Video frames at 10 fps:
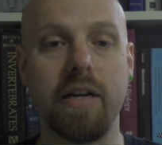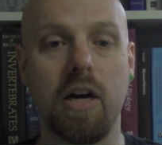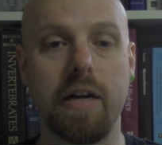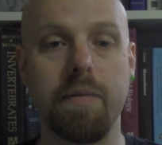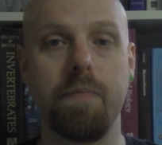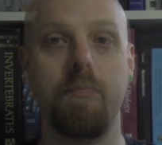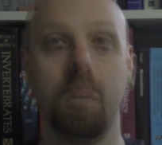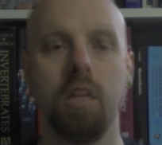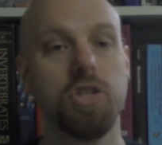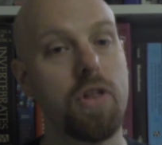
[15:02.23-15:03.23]
to God.
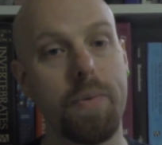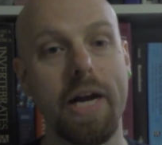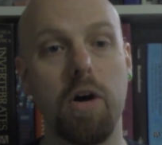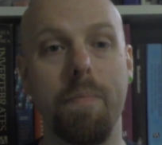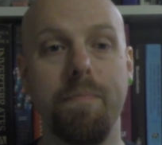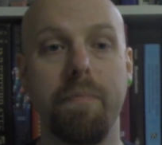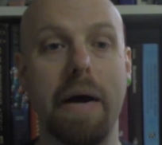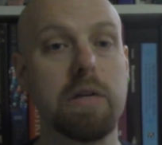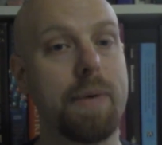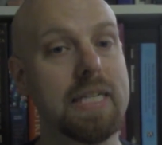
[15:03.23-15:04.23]
So there we go, my
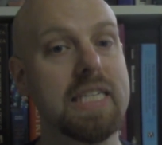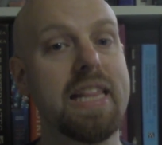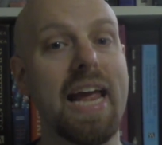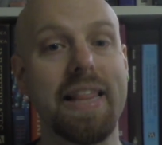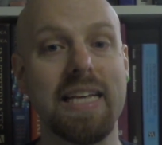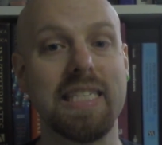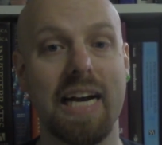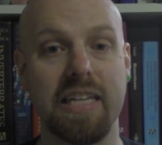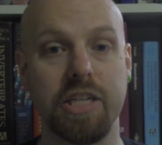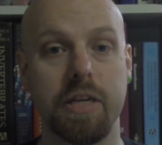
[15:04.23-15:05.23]
responses to the atheist
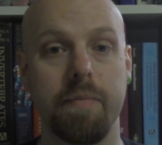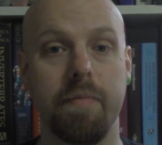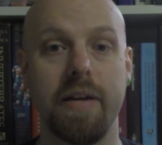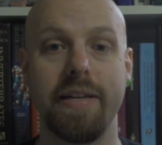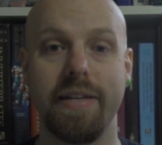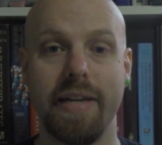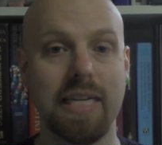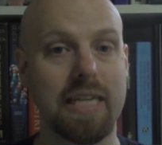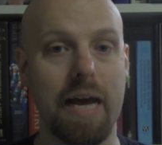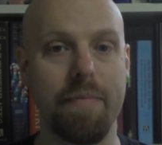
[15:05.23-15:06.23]
challenge.
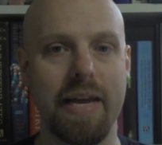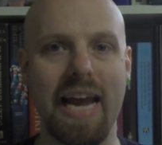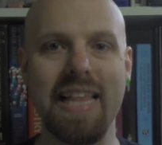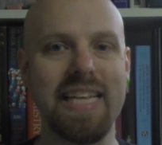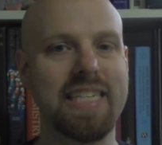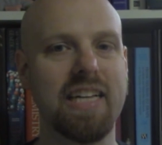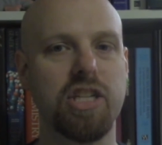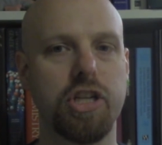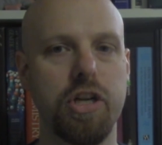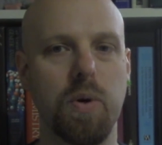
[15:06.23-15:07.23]
Next time, Atheist
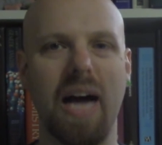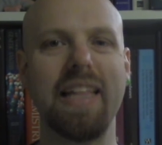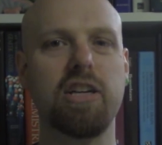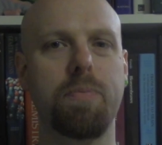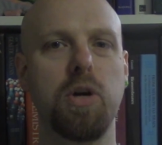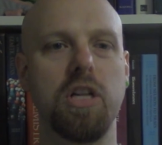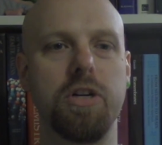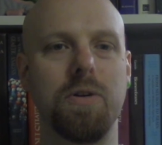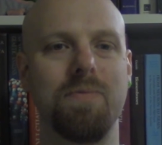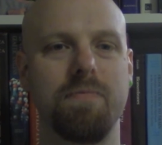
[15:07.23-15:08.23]
Challenge 2, Electric
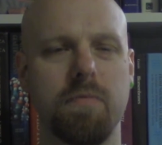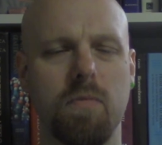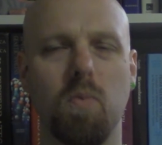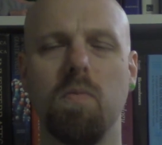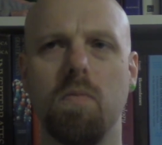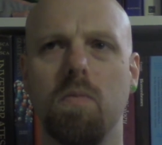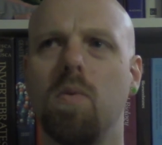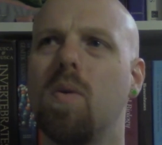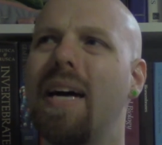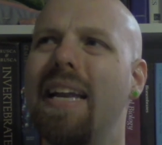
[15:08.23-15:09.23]
Boogaloo.
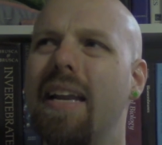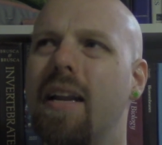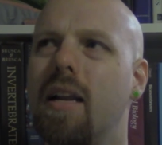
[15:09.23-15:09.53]
What?